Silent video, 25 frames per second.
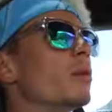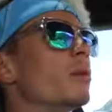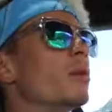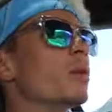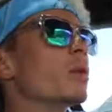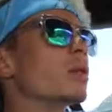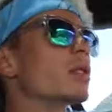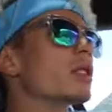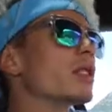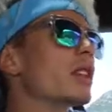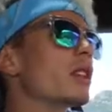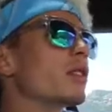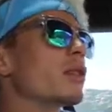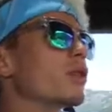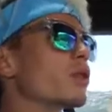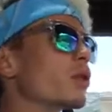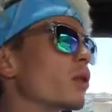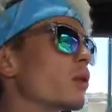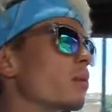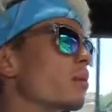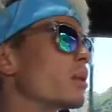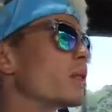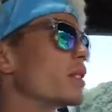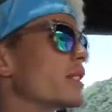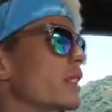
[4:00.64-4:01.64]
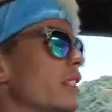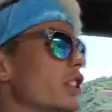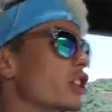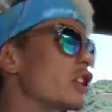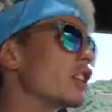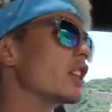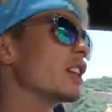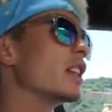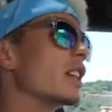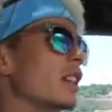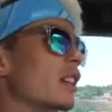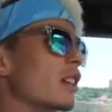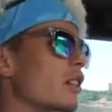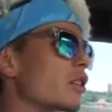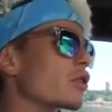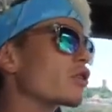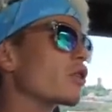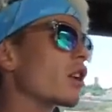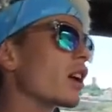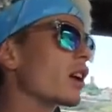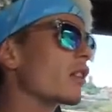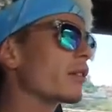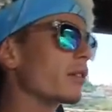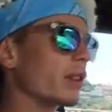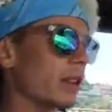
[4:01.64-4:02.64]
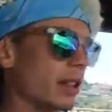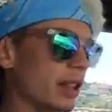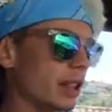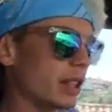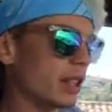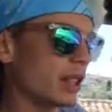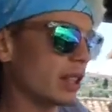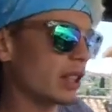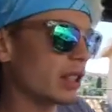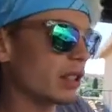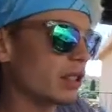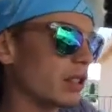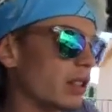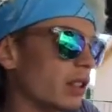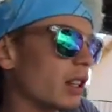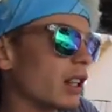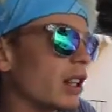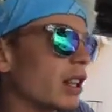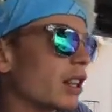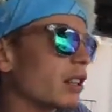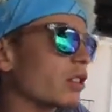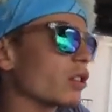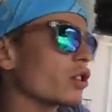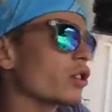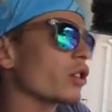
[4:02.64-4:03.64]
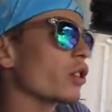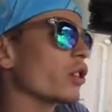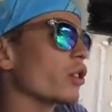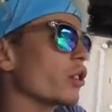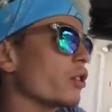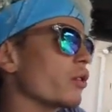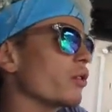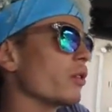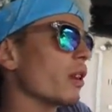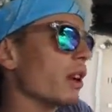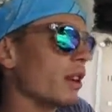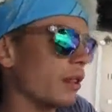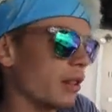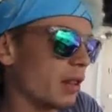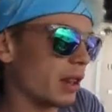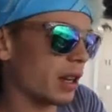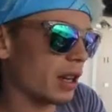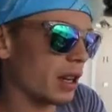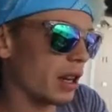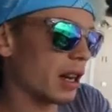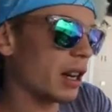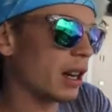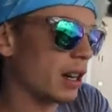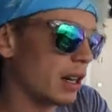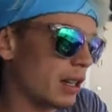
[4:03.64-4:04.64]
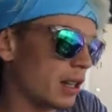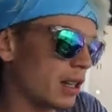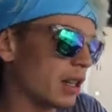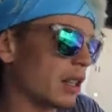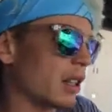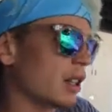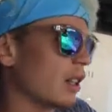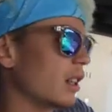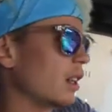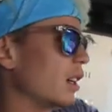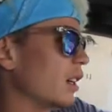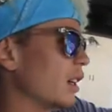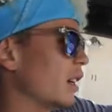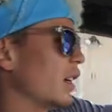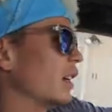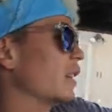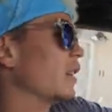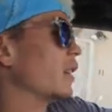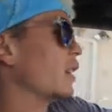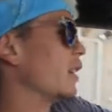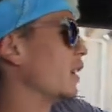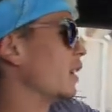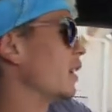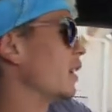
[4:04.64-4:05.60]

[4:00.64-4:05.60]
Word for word: a more central position in the driveway so that I can show you around the car. And